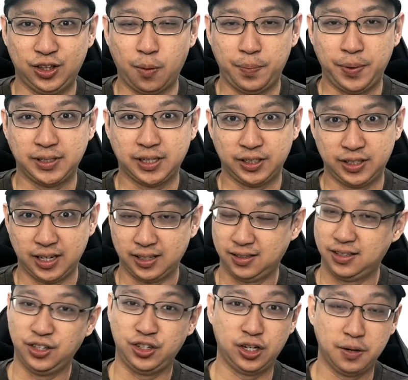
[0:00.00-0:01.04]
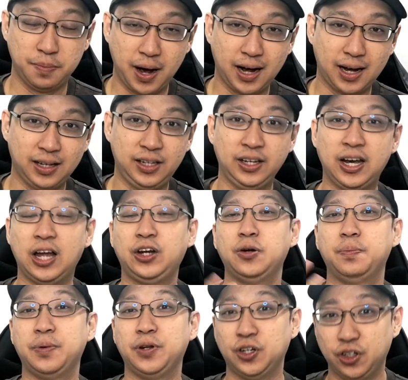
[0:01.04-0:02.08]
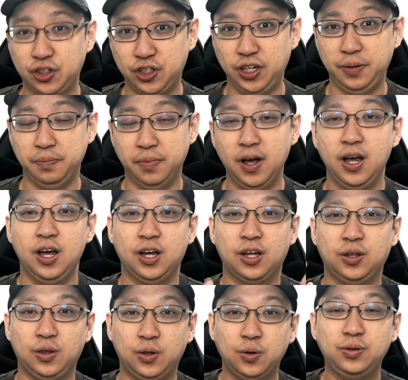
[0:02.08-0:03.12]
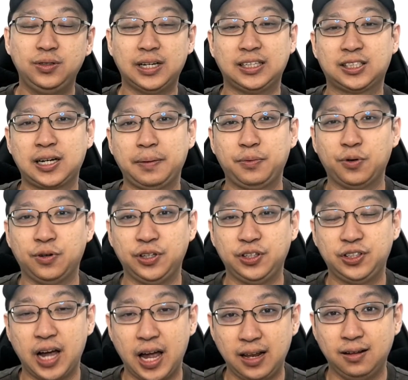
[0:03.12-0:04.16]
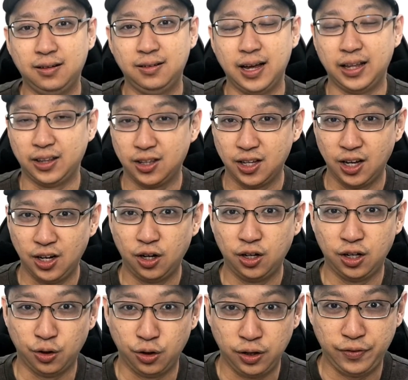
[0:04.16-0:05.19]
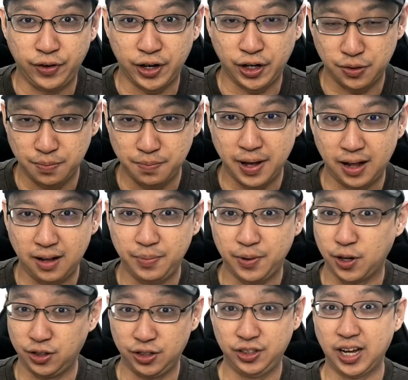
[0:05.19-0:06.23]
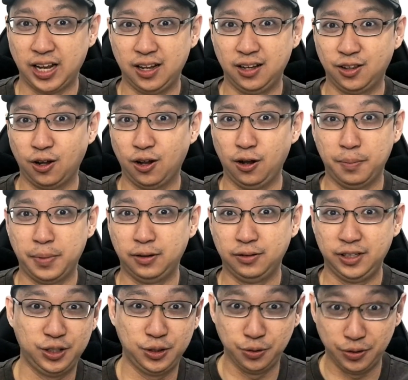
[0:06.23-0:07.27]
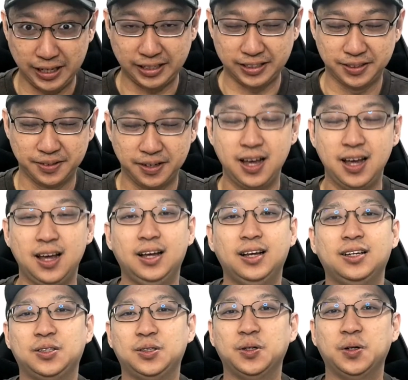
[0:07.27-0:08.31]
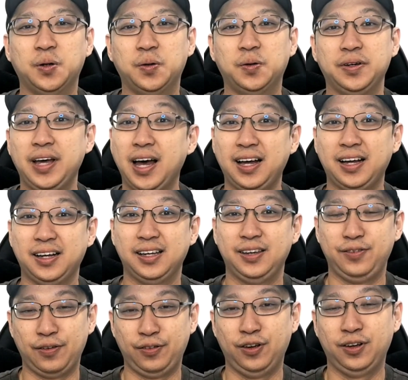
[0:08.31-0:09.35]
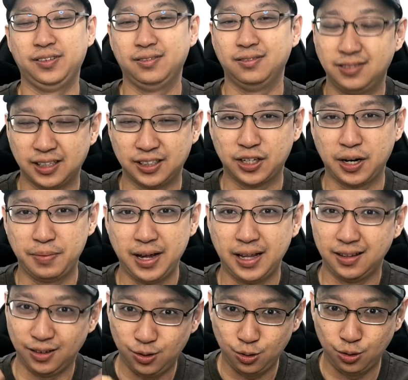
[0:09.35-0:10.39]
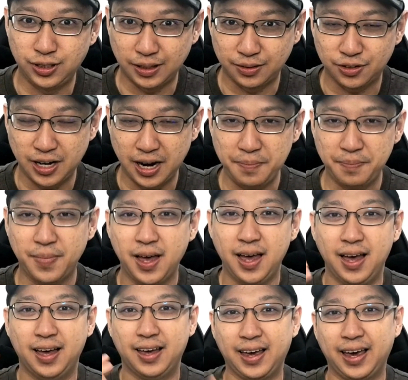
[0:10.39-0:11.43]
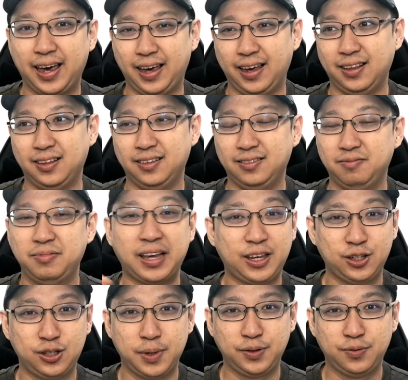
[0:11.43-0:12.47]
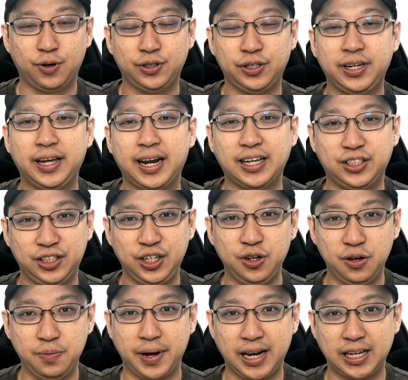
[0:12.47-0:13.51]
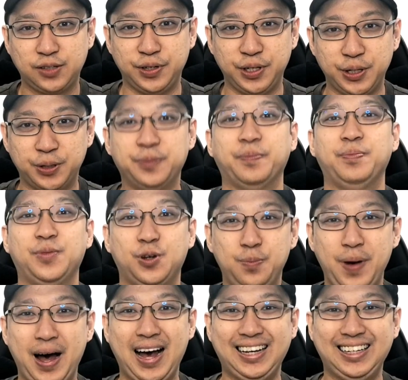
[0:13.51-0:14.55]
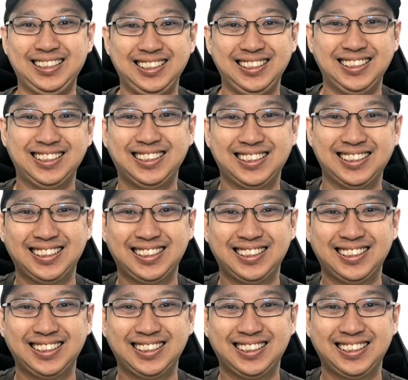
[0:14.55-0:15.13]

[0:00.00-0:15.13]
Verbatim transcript: in topics such as digital marketing, entrepreneurship, do subscribe to this channel and turn on the notification bell because this channel talks about these two things. So yeah, if you're not subscribed yet, do subscribe. And thank you so much for watching and I see you in my next video. Goodbye.